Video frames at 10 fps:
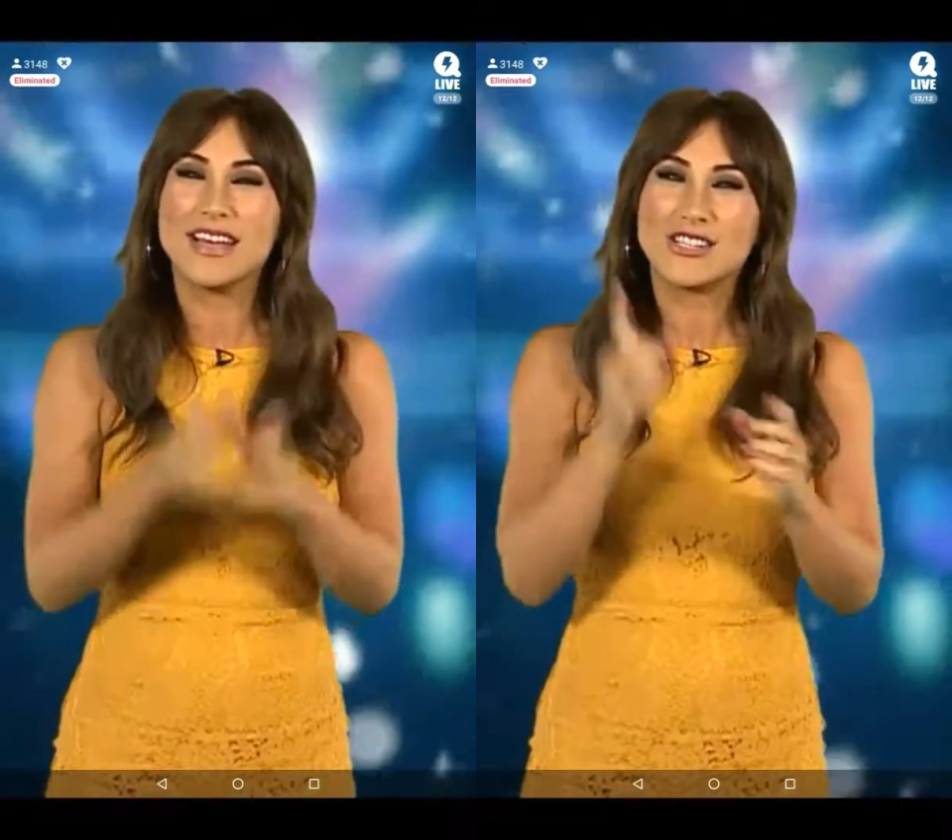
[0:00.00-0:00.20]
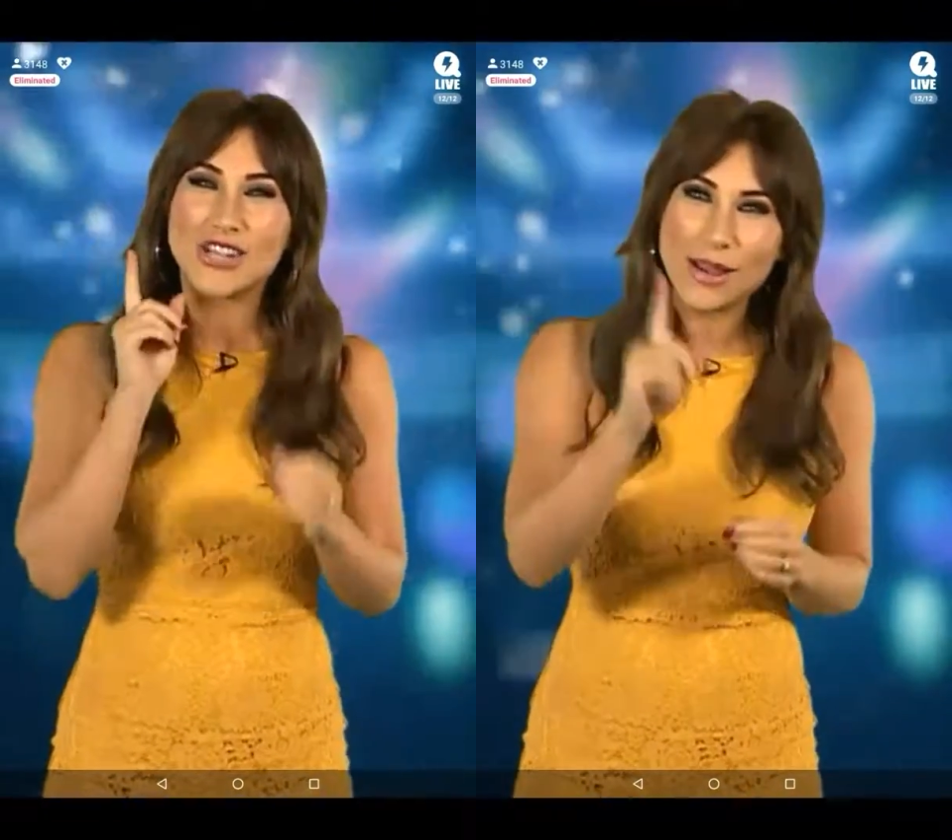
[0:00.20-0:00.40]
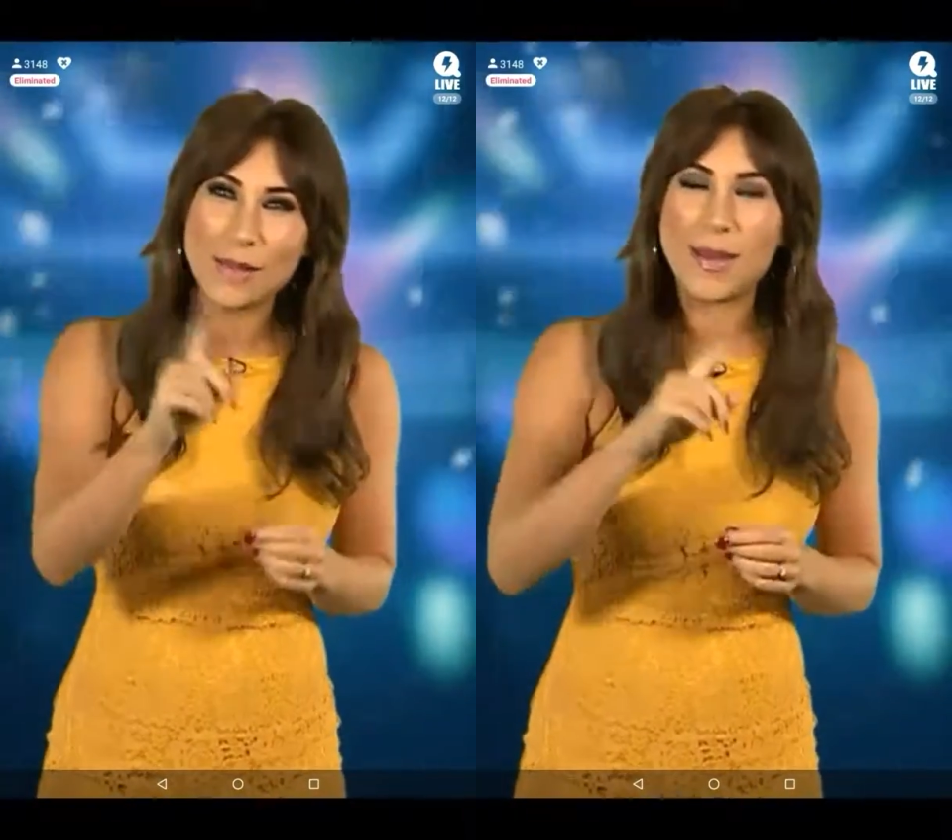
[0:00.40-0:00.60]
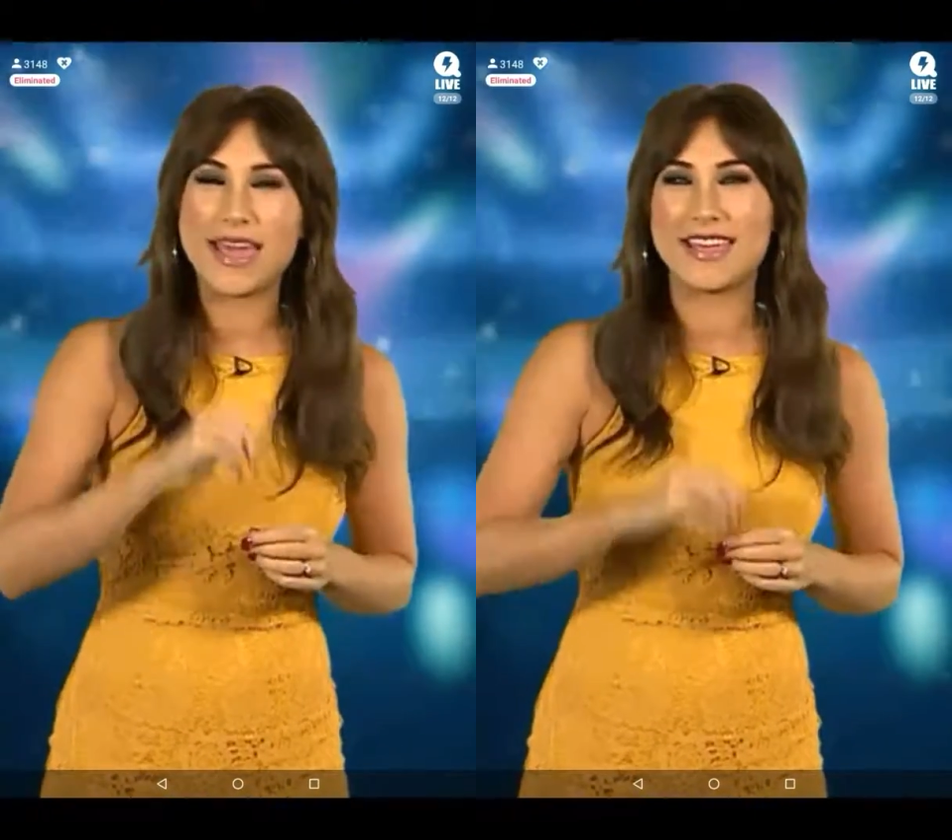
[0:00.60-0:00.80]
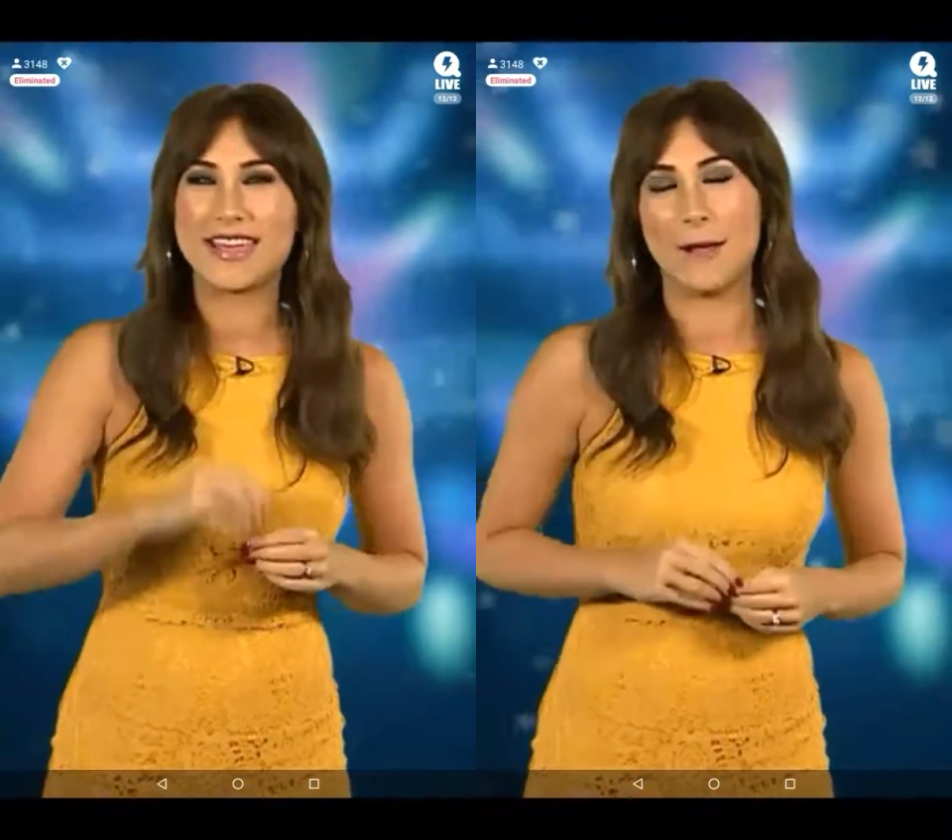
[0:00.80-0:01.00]
Charlie
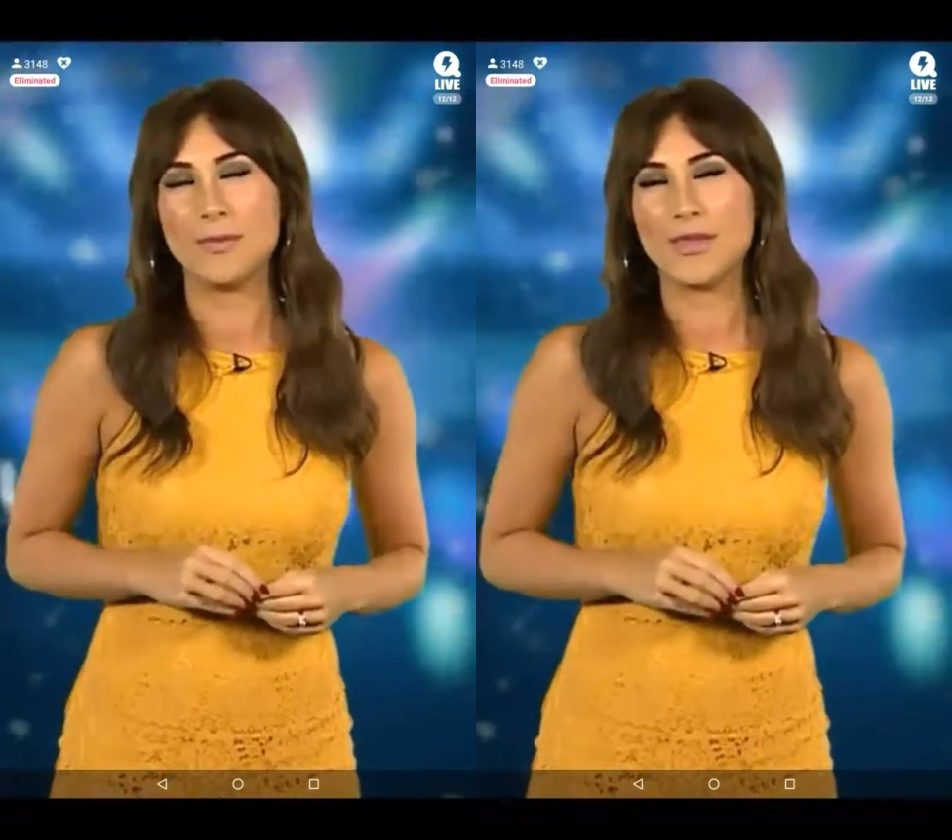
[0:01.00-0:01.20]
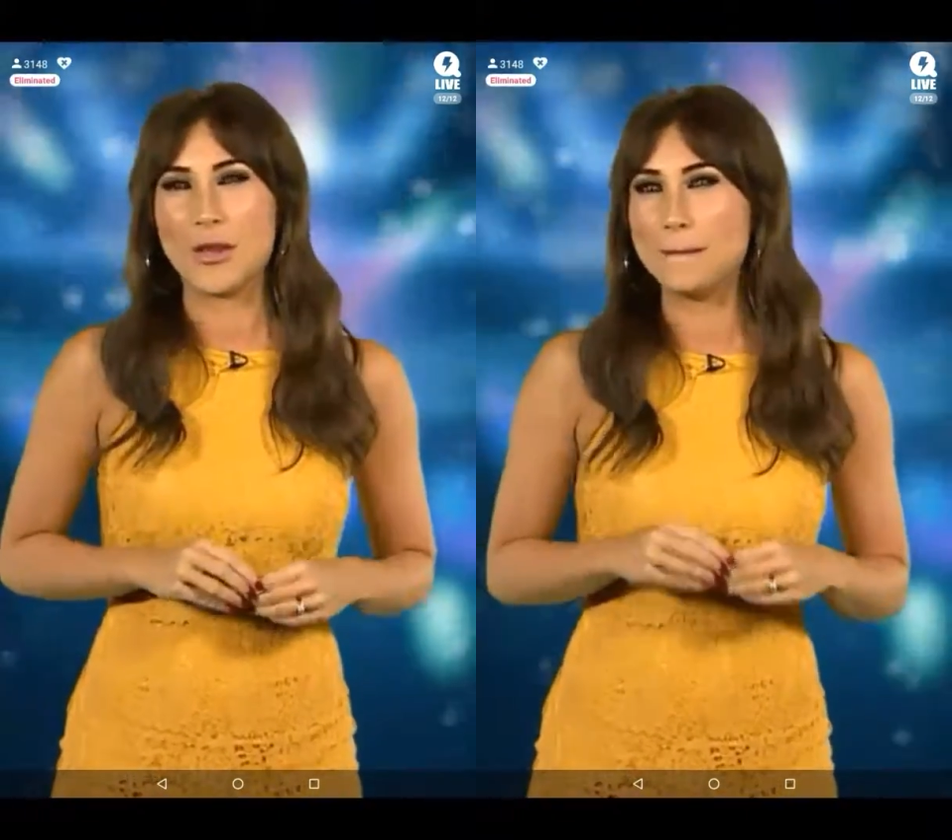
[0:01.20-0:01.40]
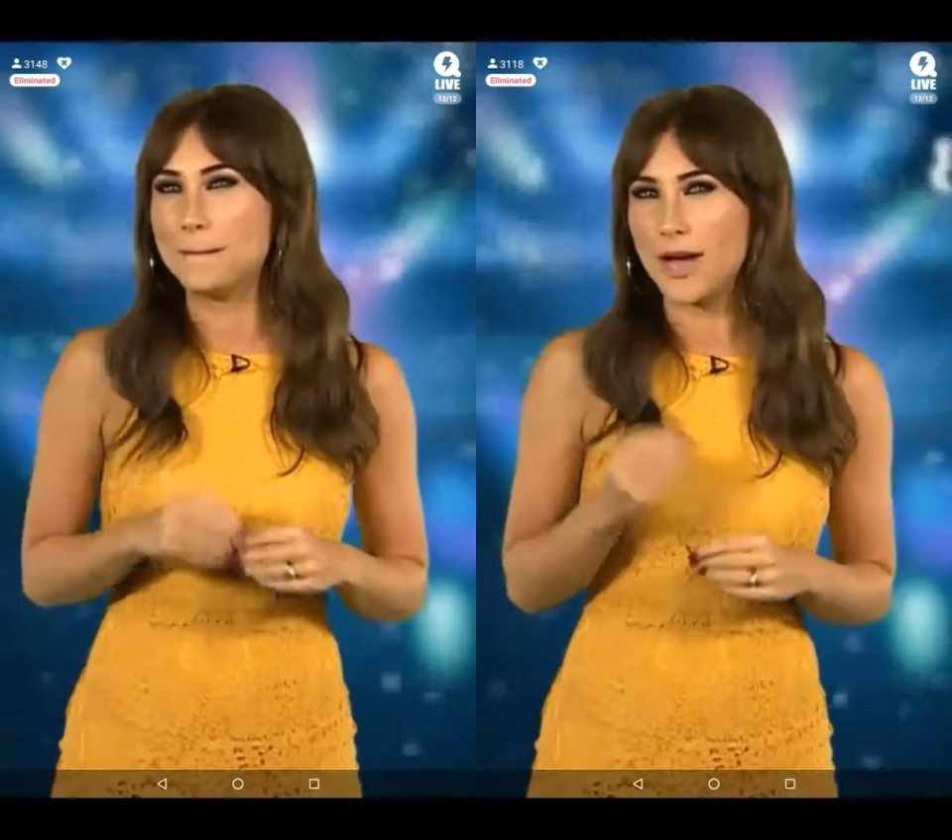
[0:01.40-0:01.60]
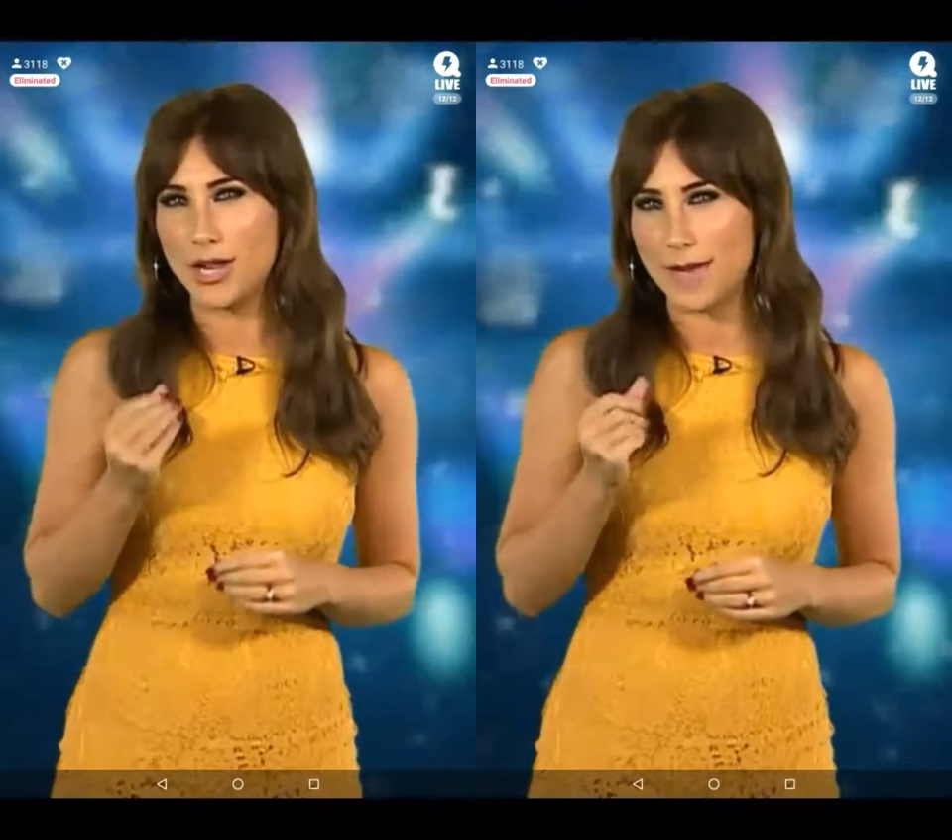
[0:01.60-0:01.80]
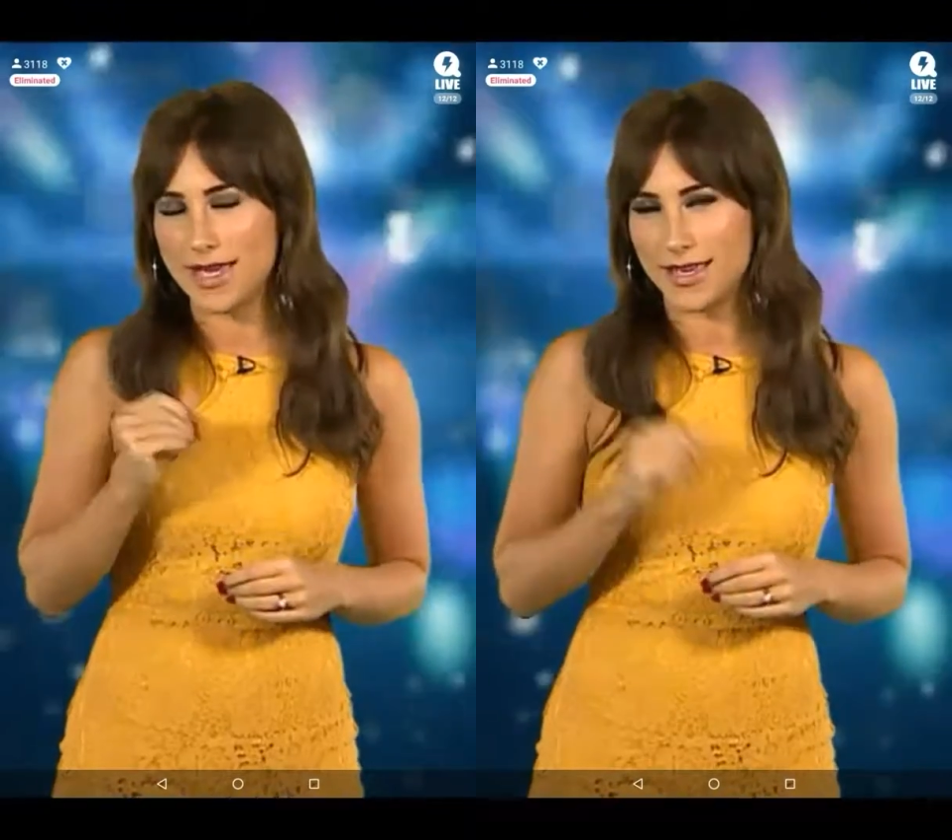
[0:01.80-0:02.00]
Baker, the
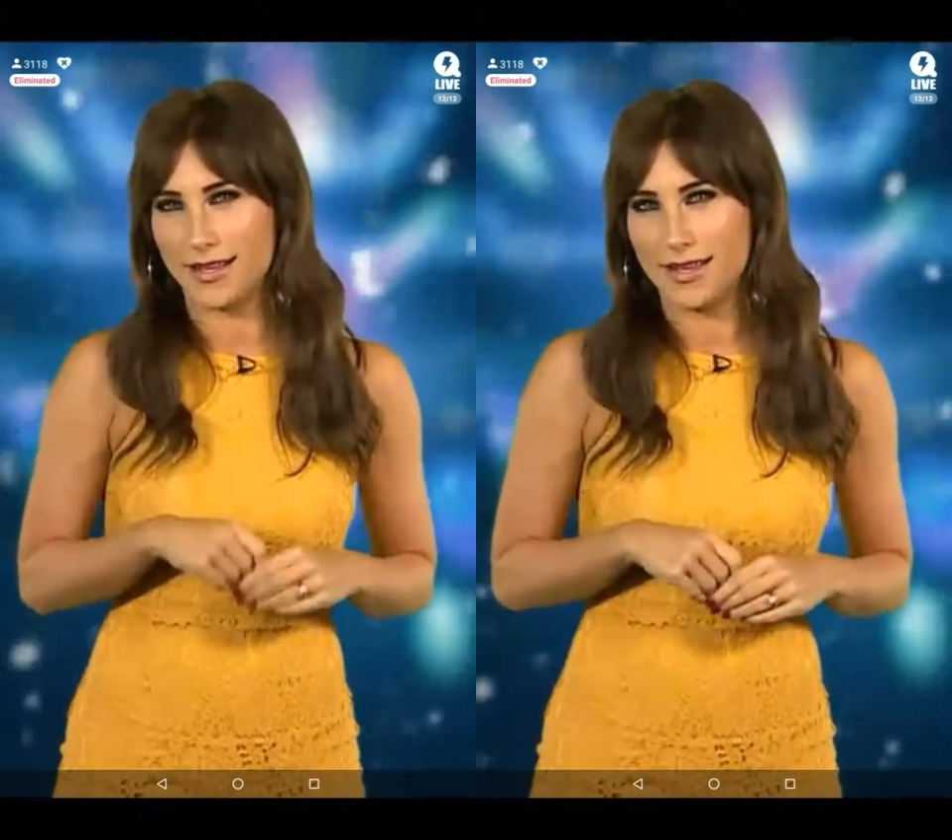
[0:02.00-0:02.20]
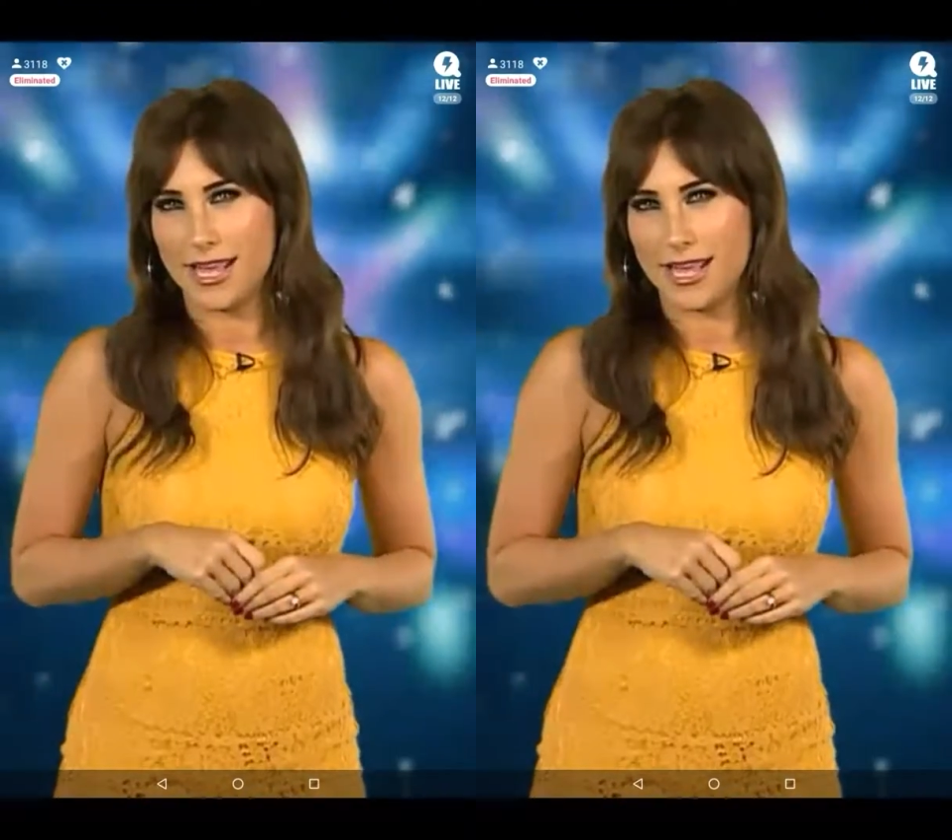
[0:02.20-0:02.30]
moneymaker,